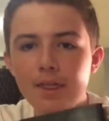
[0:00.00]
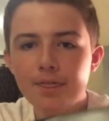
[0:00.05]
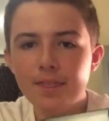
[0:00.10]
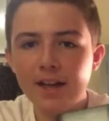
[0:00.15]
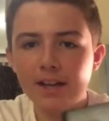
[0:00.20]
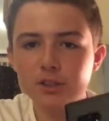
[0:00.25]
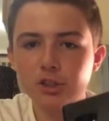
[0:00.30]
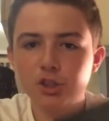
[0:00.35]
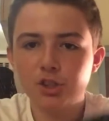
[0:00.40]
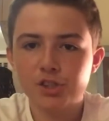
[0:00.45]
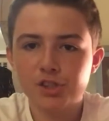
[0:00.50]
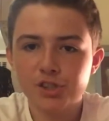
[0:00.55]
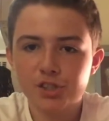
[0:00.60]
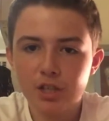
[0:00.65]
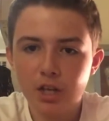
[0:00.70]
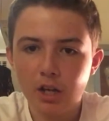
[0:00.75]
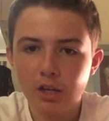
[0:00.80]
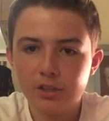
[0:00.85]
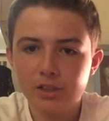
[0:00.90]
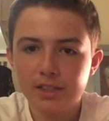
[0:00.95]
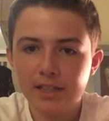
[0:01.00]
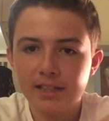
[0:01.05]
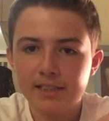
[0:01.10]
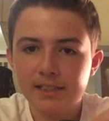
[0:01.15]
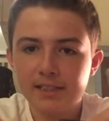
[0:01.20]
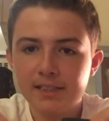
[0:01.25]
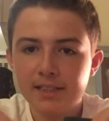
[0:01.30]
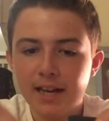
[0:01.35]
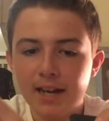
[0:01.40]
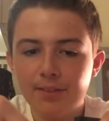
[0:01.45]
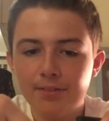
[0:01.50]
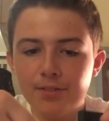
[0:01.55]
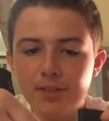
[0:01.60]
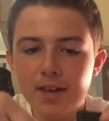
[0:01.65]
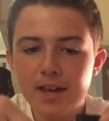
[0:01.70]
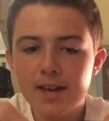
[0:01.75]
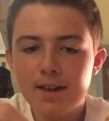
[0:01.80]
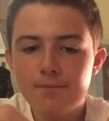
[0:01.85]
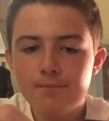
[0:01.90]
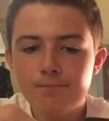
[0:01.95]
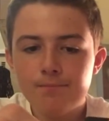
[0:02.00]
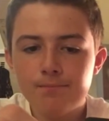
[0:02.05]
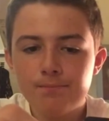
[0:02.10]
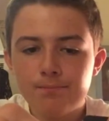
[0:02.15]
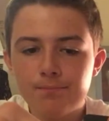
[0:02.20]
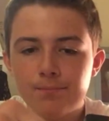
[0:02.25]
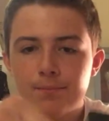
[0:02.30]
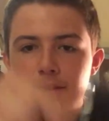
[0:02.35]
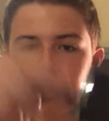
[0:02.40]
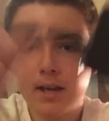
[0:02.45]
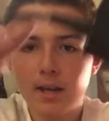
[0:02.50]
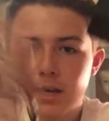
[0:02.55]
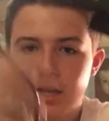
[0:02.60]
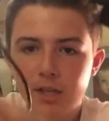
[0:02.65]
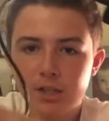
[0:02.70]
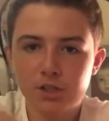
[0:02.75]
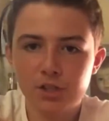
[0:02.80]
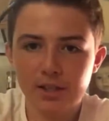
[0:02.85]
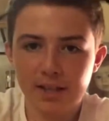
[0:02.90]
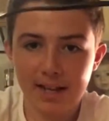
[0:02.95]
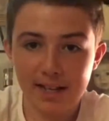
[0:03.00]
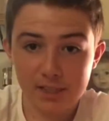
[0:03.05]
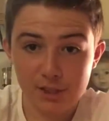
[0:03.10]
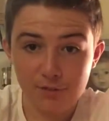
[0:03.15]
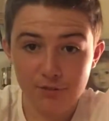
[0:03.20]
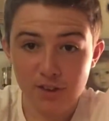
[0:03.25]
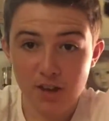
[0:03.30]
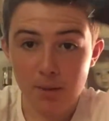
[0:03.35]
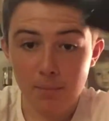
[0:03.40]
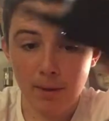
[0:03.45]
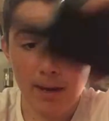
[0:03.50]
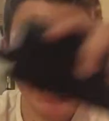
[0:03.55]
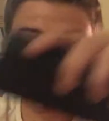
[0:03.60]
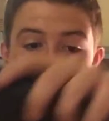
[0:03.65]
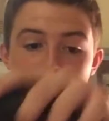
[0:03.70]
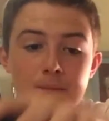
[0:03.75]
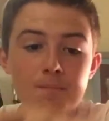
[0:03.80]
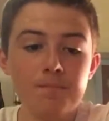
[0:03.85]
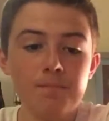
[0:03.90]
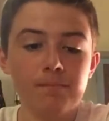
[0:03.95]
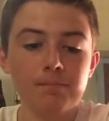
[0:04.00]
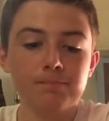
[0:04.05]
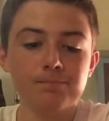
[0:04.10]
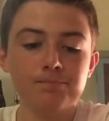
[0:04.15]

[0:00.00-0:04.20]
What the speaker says: That just slots inside there, so that is firmly in.